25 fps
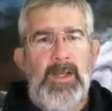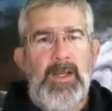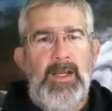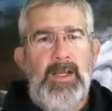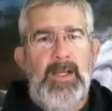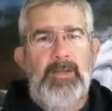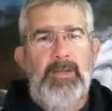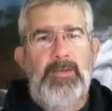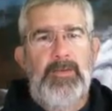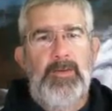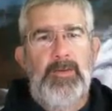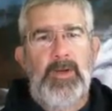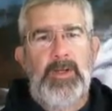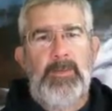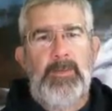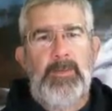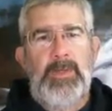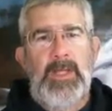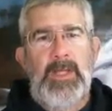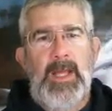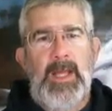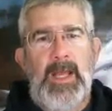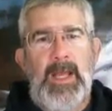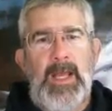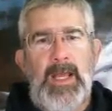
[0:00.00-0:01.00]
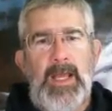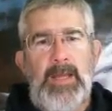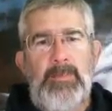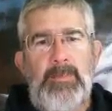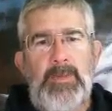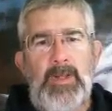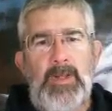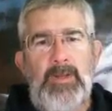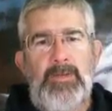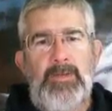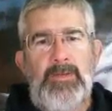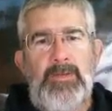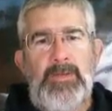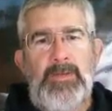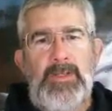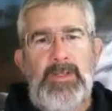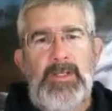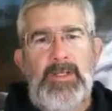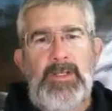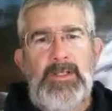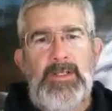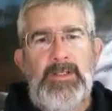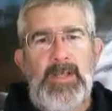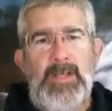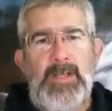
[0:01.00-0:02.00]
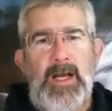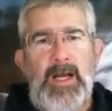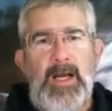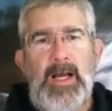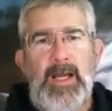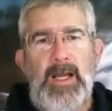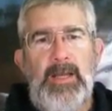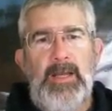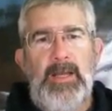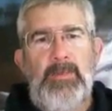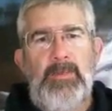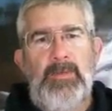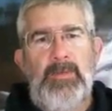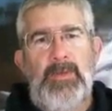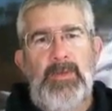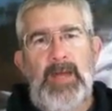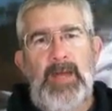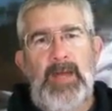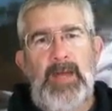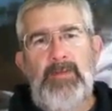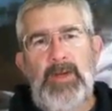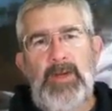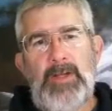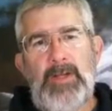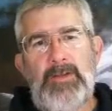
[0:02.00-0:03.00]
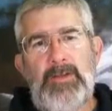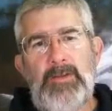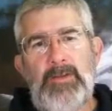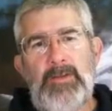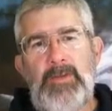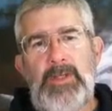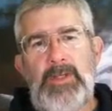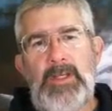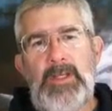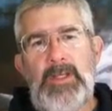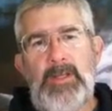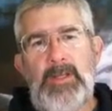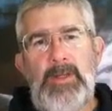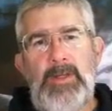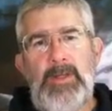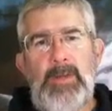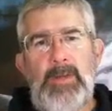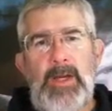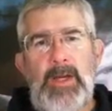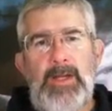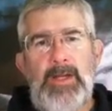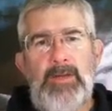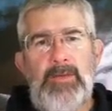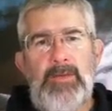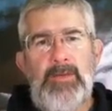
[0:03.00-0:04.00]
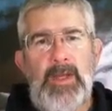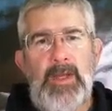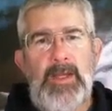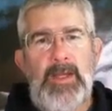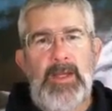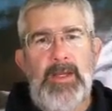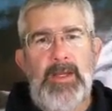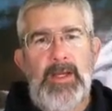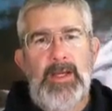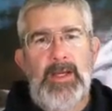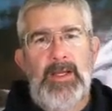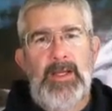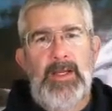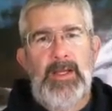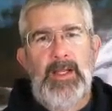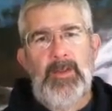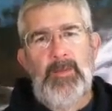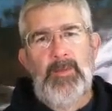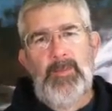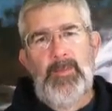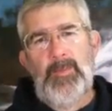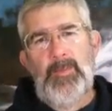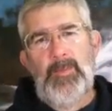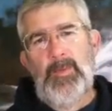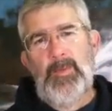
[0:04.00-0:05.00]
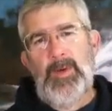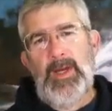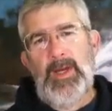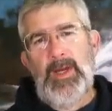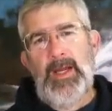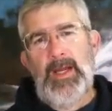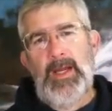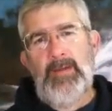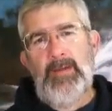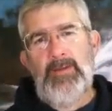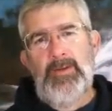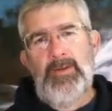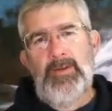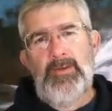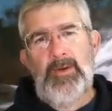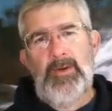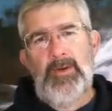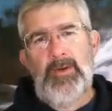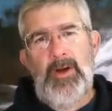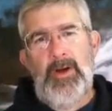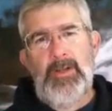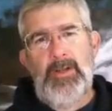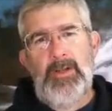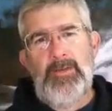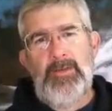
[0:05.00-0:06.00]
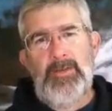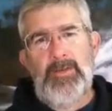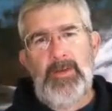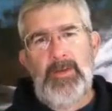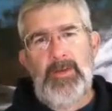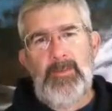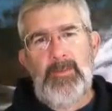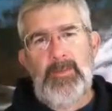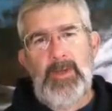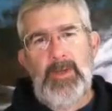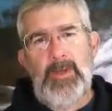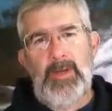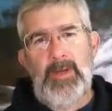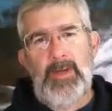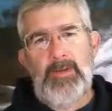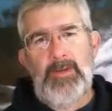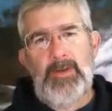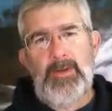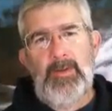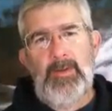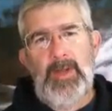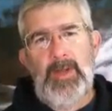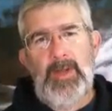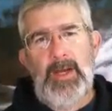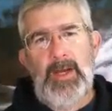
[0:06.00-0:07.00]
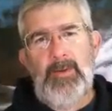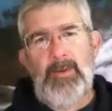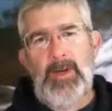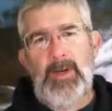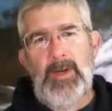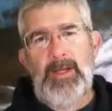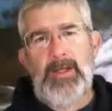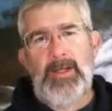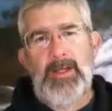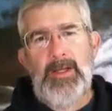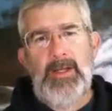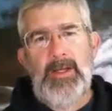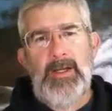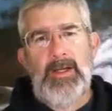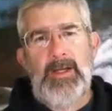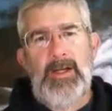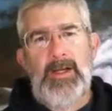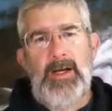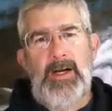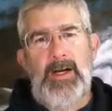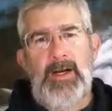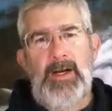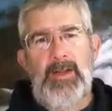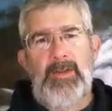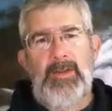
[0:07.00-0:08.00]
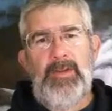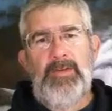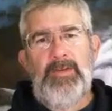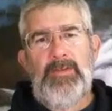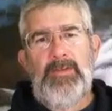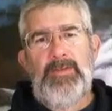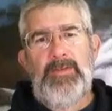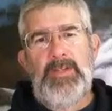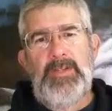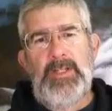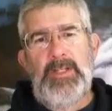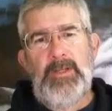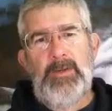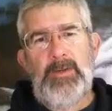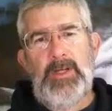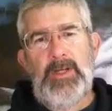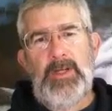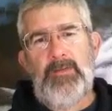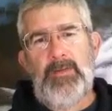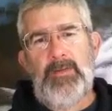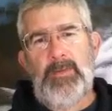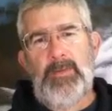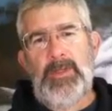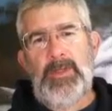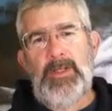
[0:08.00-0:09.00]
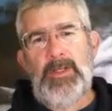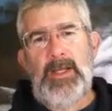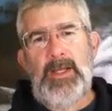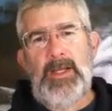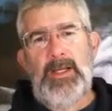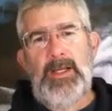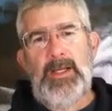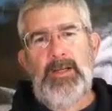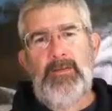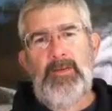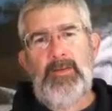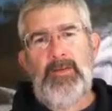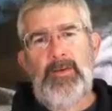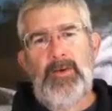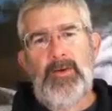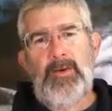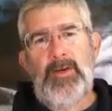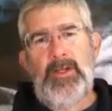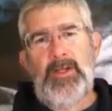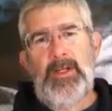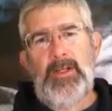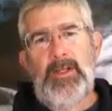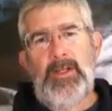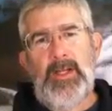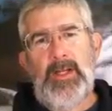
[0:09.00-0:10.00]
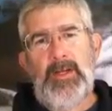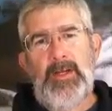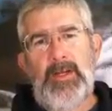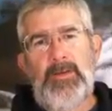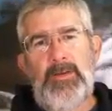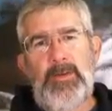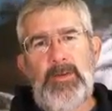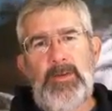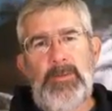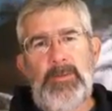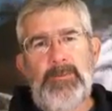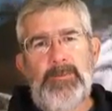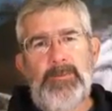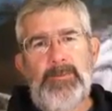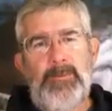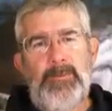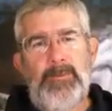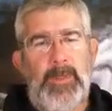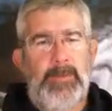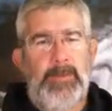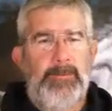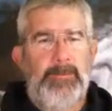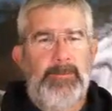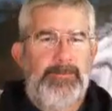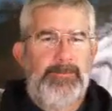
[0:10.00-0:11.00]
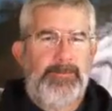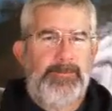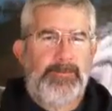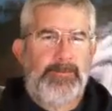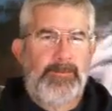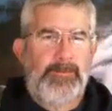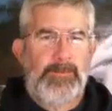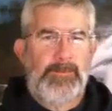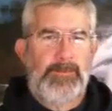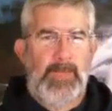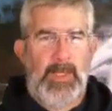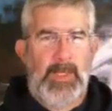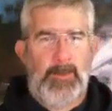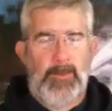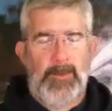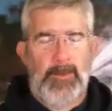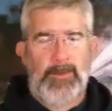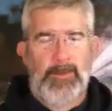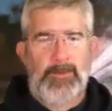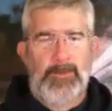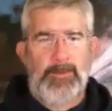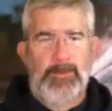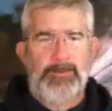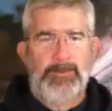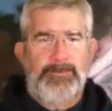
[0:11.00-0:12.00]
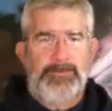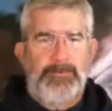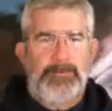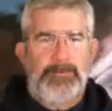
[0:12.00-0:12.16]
It's going to be A plus T times that vector V, B minus A. Now the way I have it drawn, since I have to go that way, this T would have to be a negative in order to get down to it, but that works.